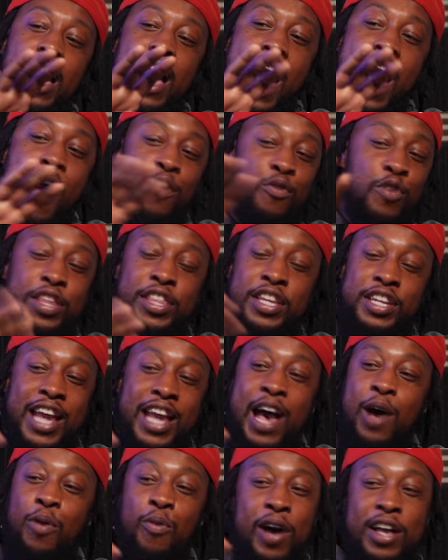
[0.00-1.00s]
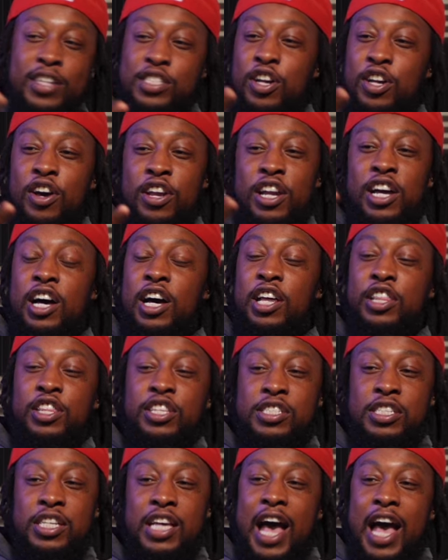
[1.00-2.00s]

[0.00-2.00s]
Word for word: I'd rather not watch all the other shit.